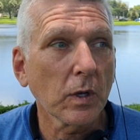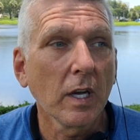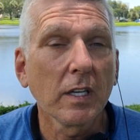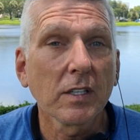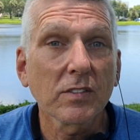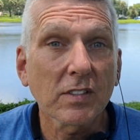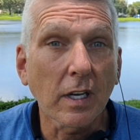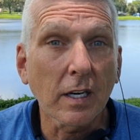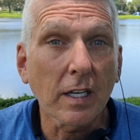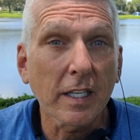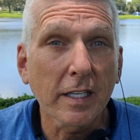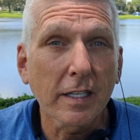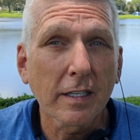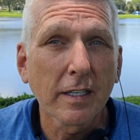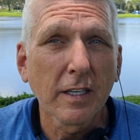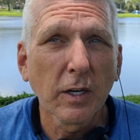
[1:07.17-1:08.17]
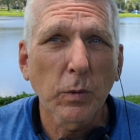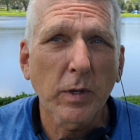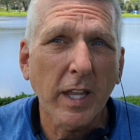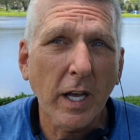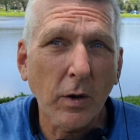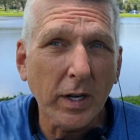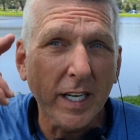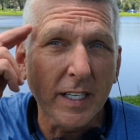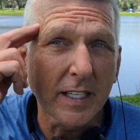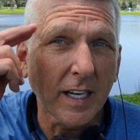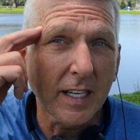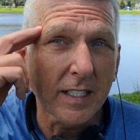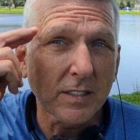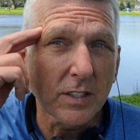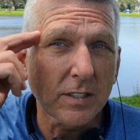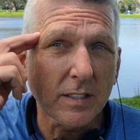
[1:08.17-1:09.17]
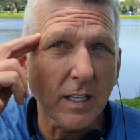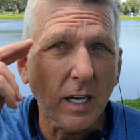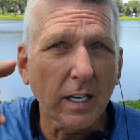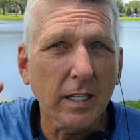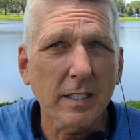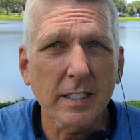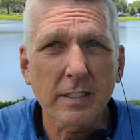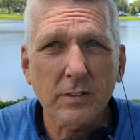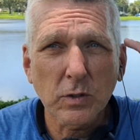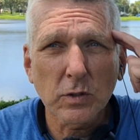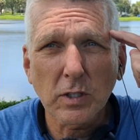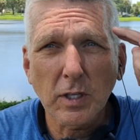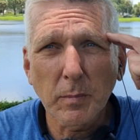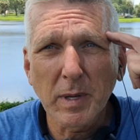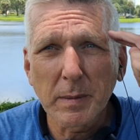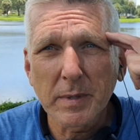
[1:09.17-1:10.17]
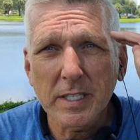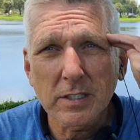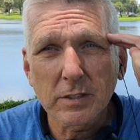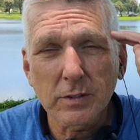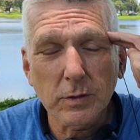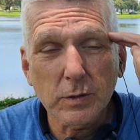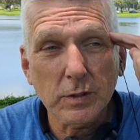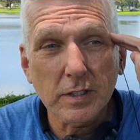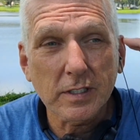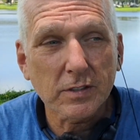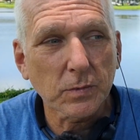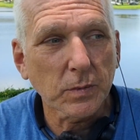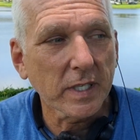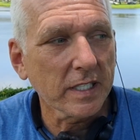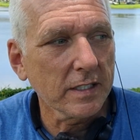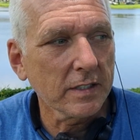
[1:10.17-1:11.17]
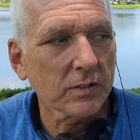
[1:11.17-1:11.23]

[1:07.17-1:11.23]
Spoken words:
Subtly, without any conscious thought. Maybe I should do it this way.